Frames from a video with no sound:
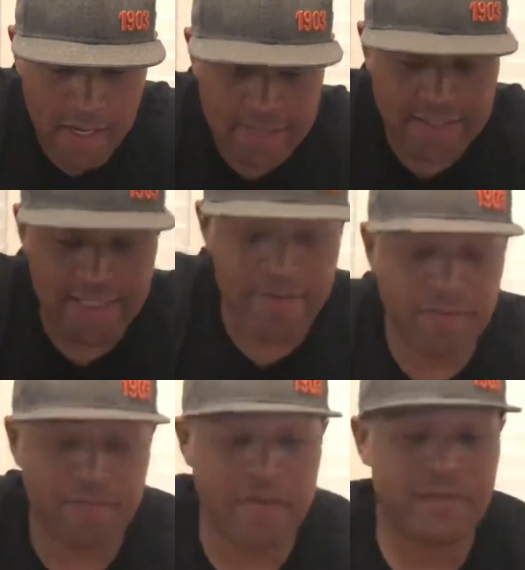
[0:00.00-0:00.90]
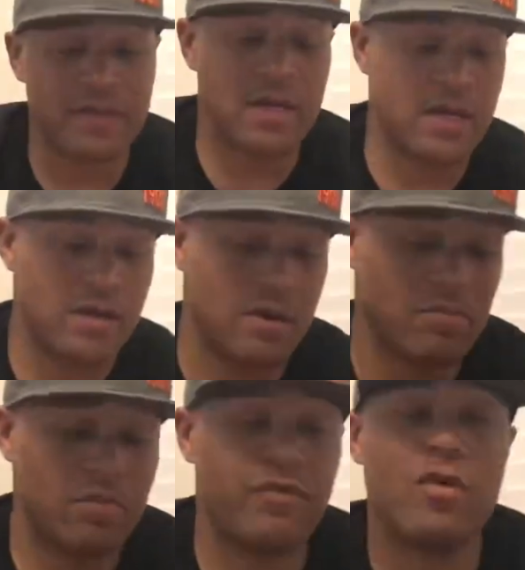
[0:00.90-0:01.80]
$750
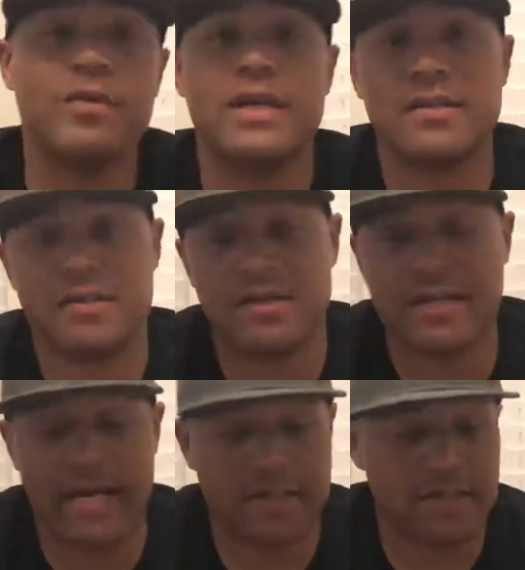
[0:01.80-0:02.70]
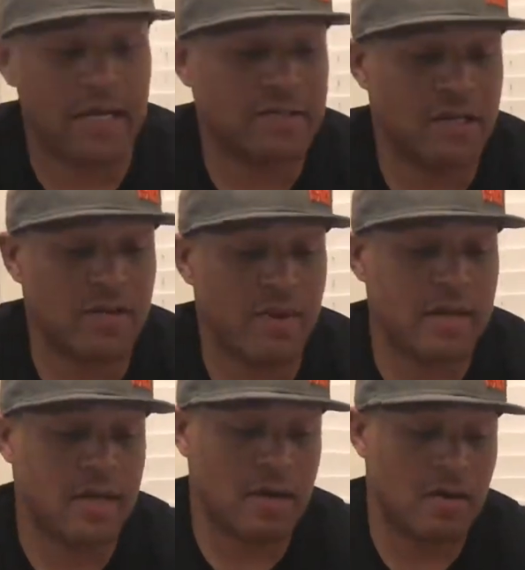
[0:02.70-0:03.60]
before we get to the taxes. I'll tell you right
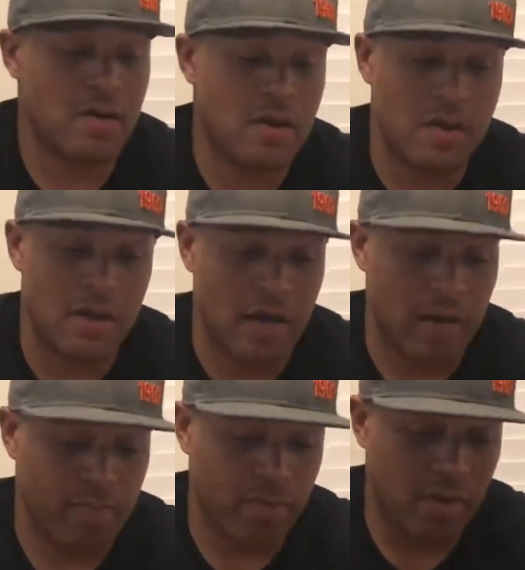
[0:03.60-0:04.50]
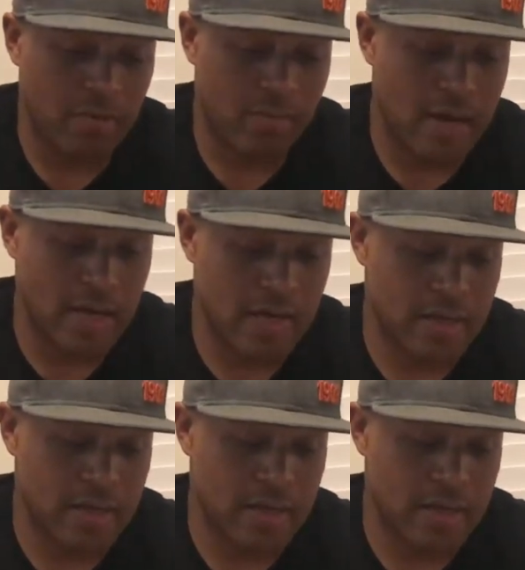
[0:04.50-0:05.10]
now, I'll pull up my